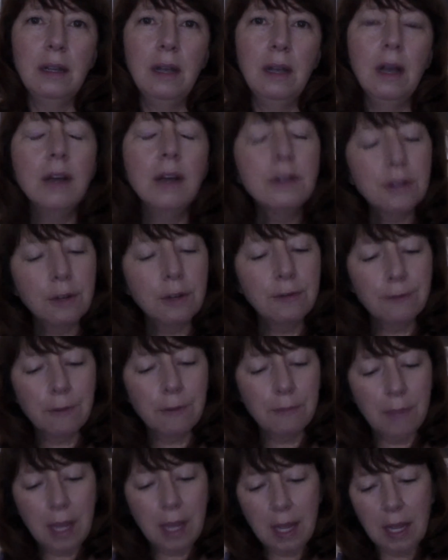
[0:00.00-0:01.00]
So for
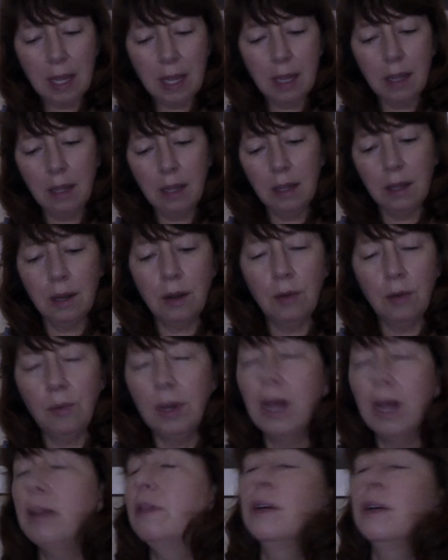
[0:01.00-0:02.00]
me, when
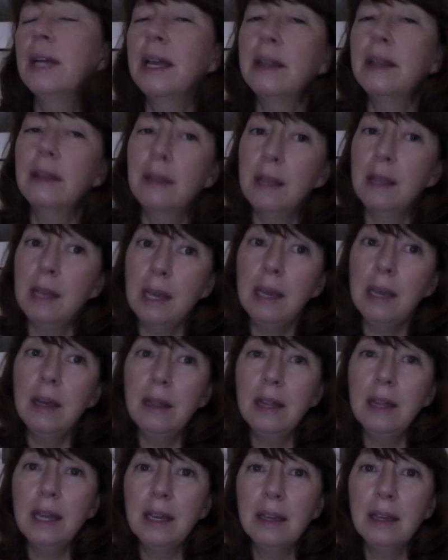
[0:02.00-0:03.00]
I look at the
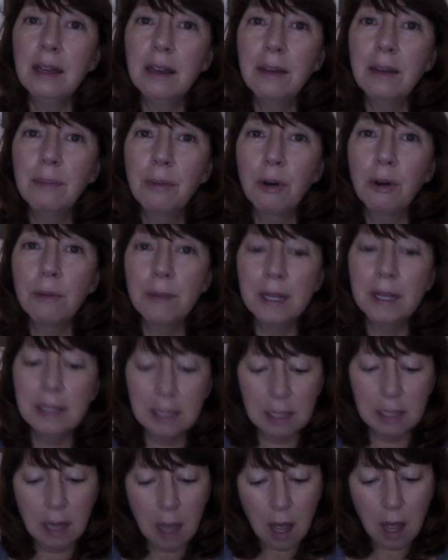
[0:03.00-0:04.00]
healing
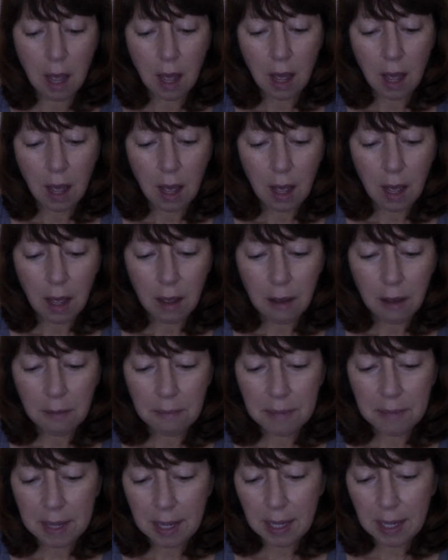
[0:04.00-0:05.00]
purpose,
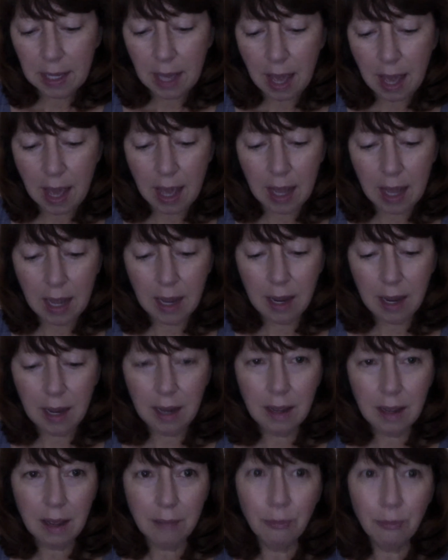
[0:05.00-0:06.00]
being
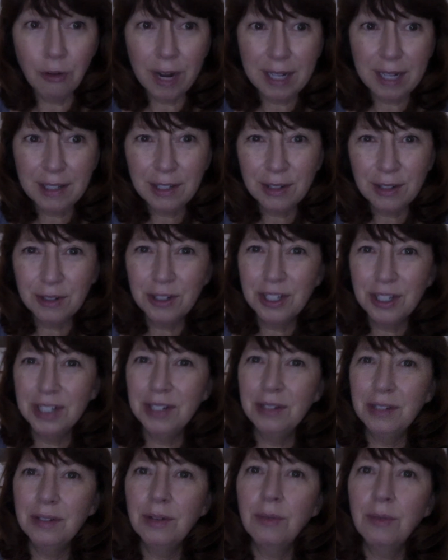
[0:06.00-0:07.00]
a brain
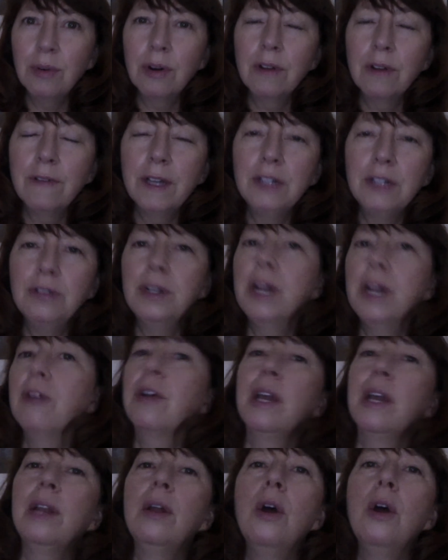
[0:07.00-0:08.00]
surgeon or a
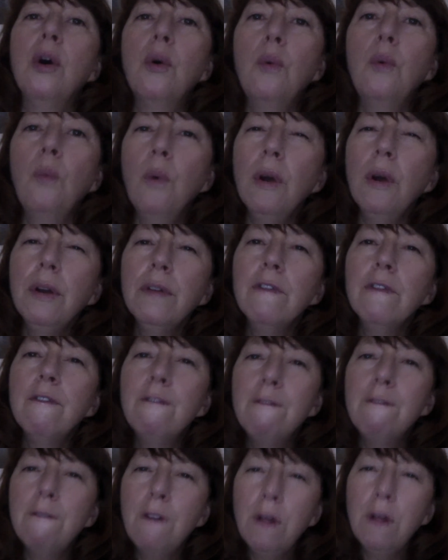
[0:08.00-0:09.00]
veterinarian weren't
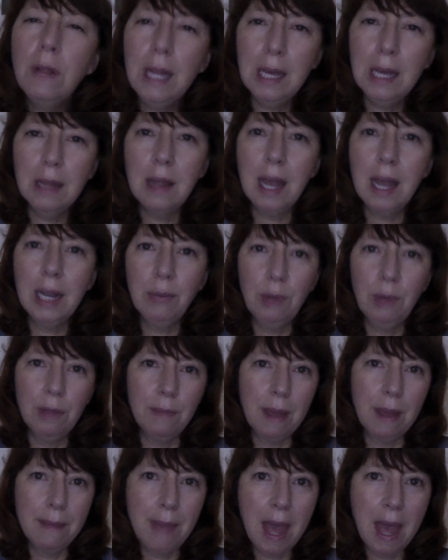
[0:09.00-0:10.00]
fully aligned with
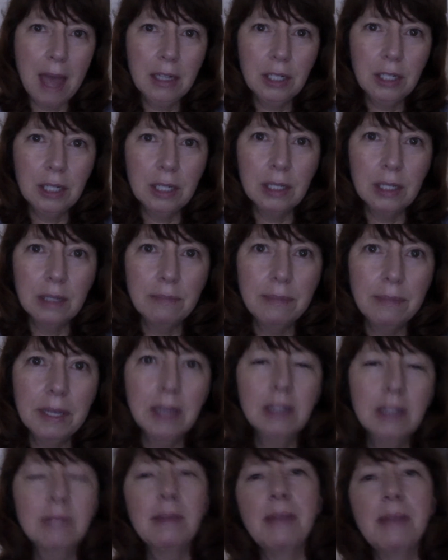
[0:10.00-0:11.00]
my passions,
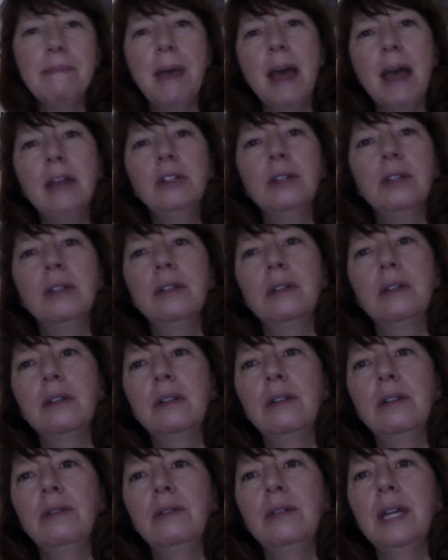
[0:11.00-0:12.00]
because my passions
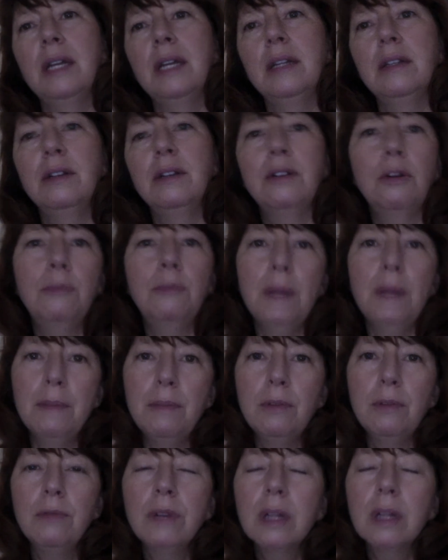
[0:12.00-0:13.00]
include getting to know
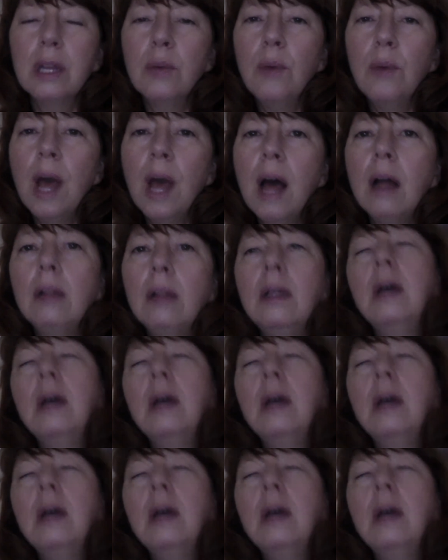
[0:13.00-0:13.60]
people really well,